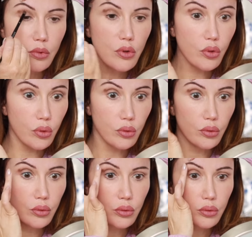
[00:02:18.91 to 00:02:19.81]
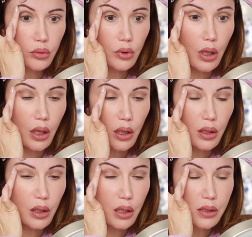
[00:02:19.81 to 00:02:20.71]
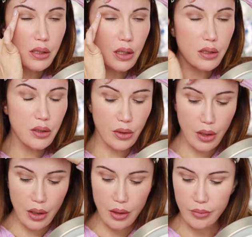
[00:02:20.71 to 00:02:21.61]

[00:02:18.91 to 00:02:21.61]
Ooh, okay, that's not so good.